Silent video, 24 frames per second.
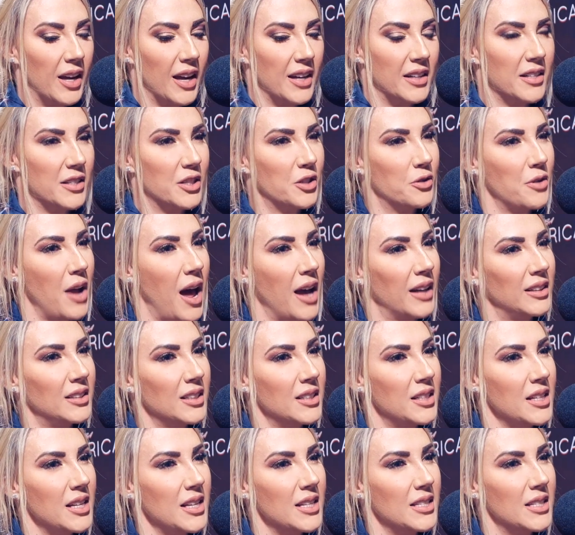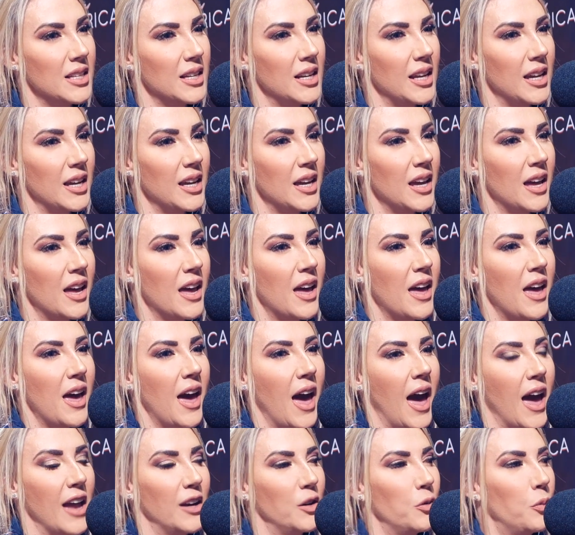get distracted easily,
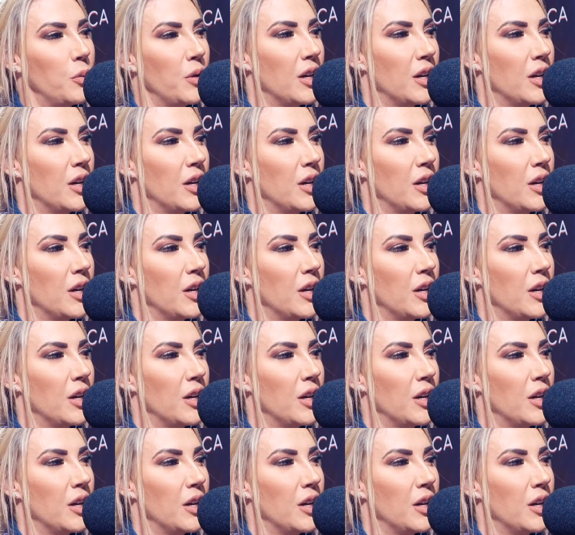and